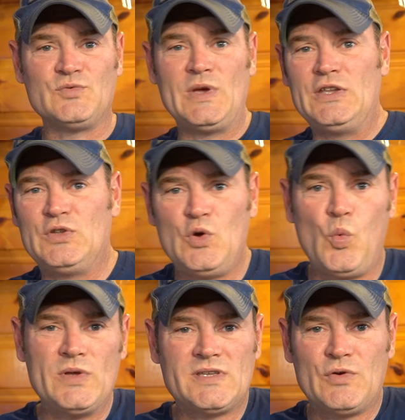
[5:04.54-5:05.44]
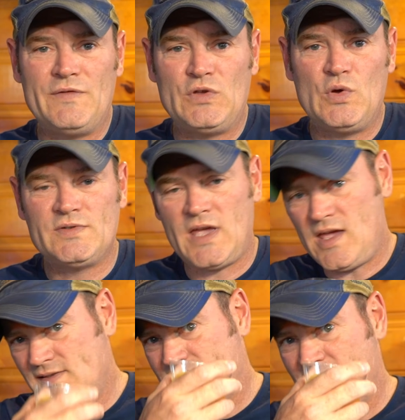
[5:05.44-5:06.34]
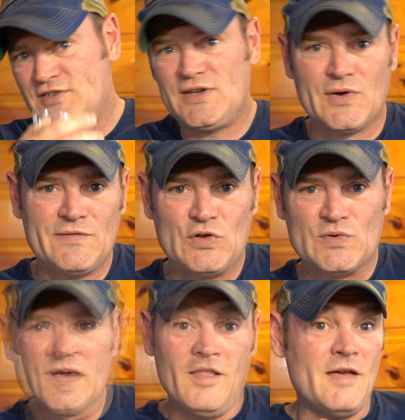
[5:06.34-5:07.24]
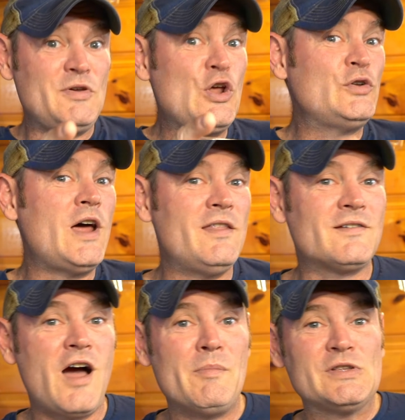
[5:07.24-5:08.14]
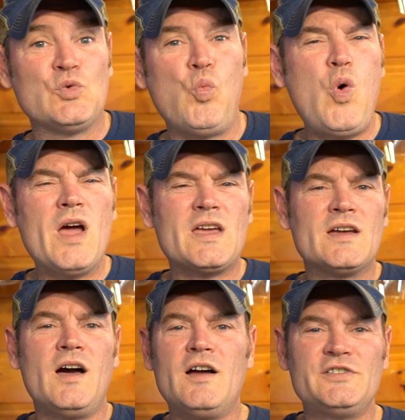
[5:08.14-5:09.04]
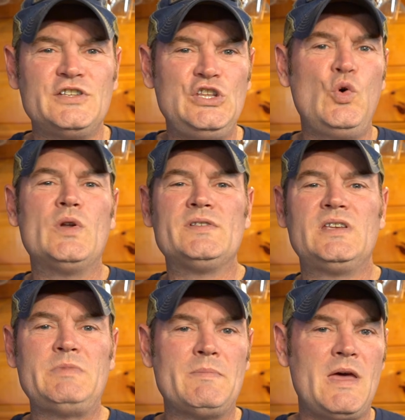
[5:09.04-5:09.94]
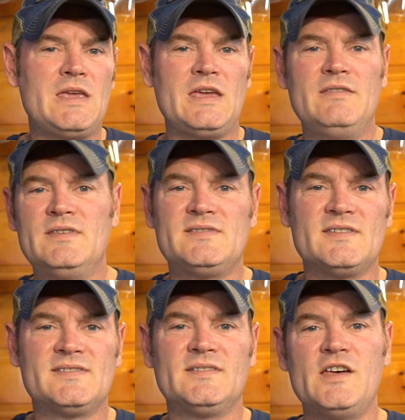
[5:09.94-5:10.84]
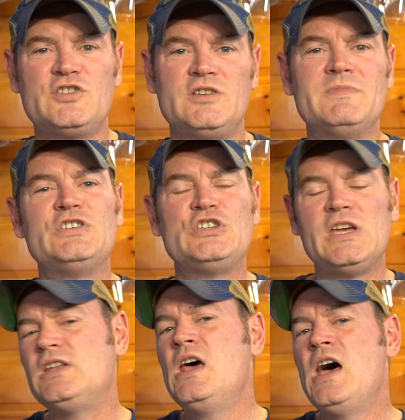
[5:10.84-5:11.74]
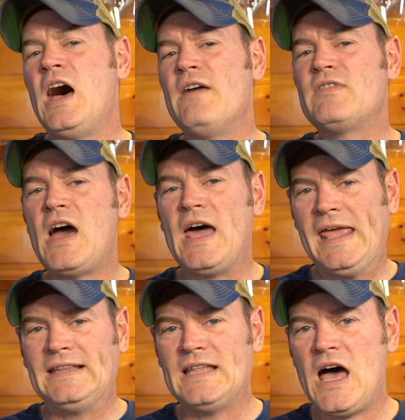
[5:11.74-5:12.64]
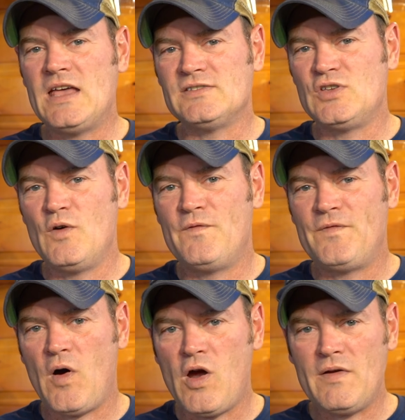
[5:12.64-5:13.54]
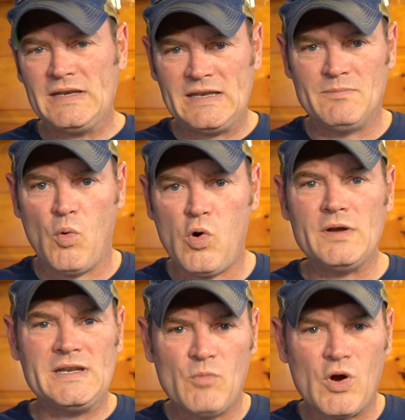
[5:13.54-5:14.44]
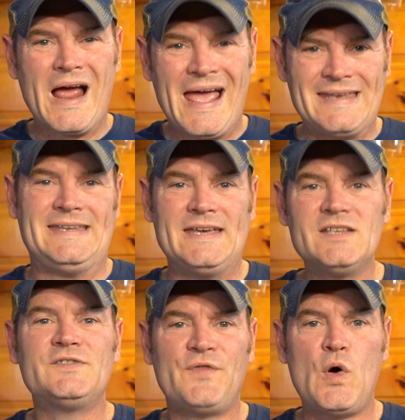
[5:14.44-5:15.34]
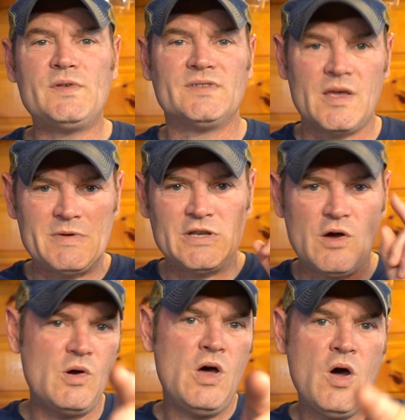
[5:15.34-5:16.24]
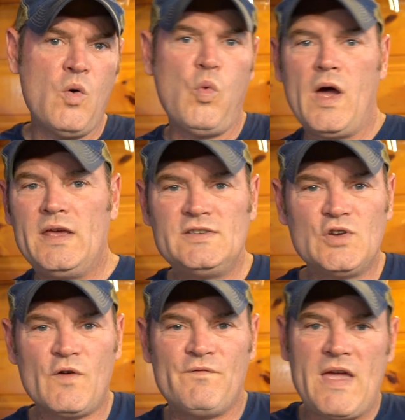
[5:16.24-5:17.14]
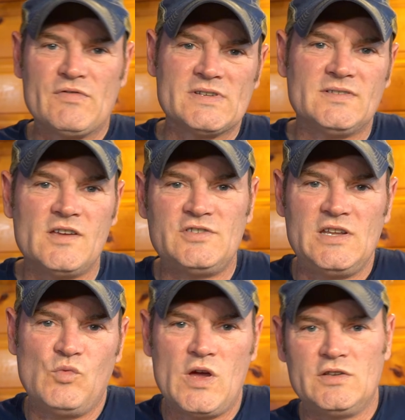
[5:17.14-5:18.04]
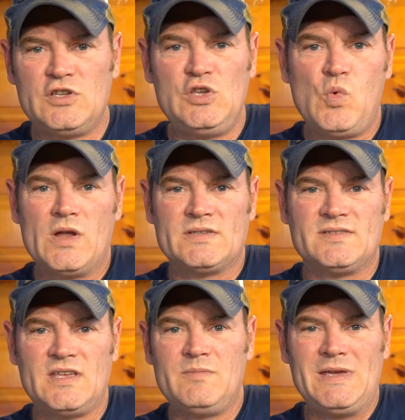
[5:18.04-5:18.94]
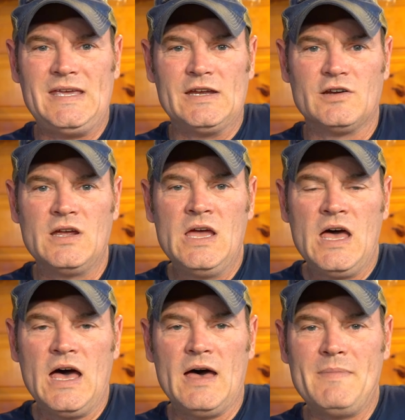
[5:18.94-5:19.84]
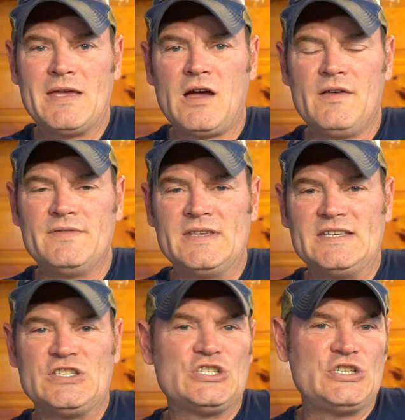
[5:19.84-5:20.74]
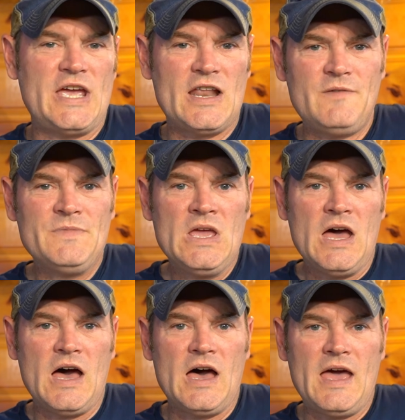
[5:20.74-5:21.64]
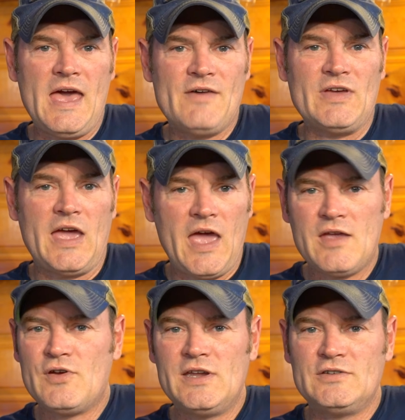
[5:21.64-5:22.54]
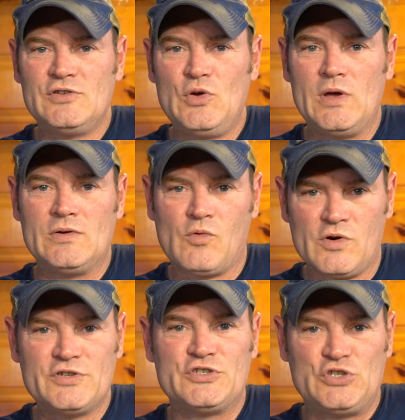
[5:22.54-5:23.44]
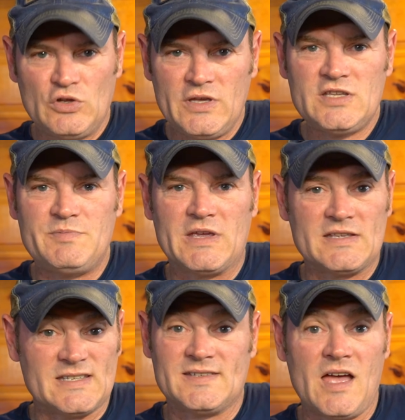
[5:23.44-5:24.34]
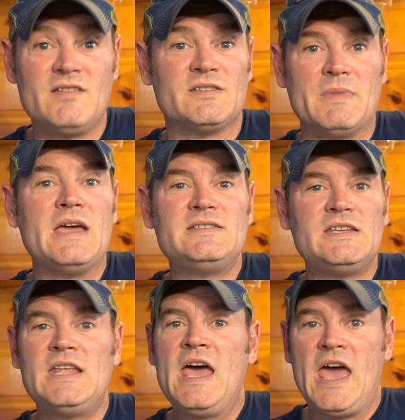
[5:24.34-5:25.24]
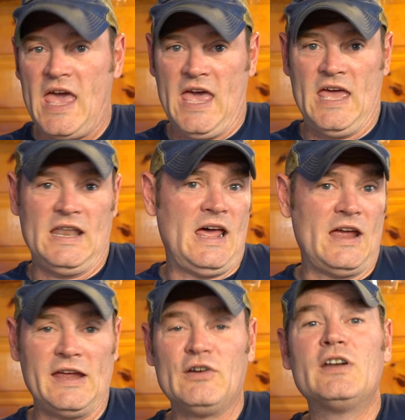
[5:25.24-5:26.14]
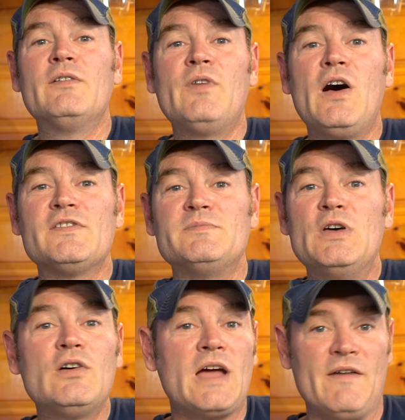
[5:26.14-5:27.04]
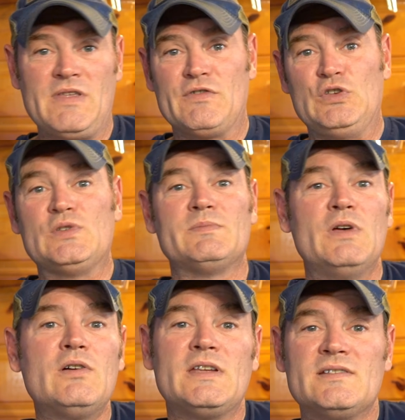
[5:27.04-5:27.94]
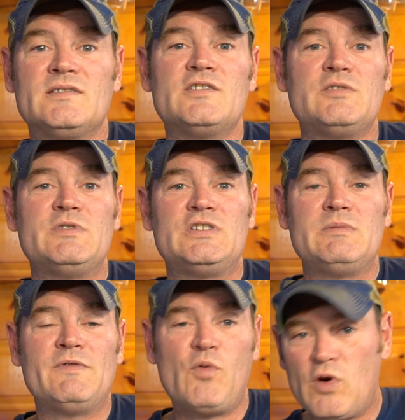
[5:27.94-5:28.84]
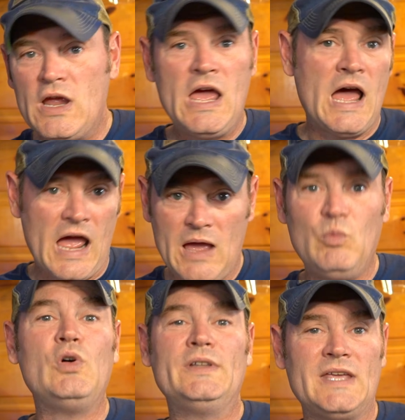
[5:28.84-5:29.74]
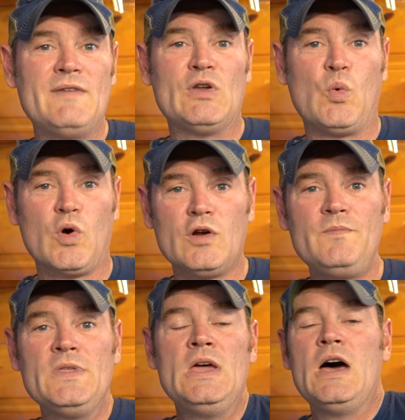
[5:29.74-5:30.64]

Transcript: we do whiskey reviews and slushy reviews. Let me know down in the comments what concoction do you want to see me make in this slushy machine. I've got a lot so far. I need more ideas, folks. Let me know what is your favorite slushy and what do you want to see me here make on this channel. I have a hankering to do an orange Julius because it sounds amazing. And I hear it involves milk. I've never used milk in a slushy machine before. I'm willing to give it a whirl.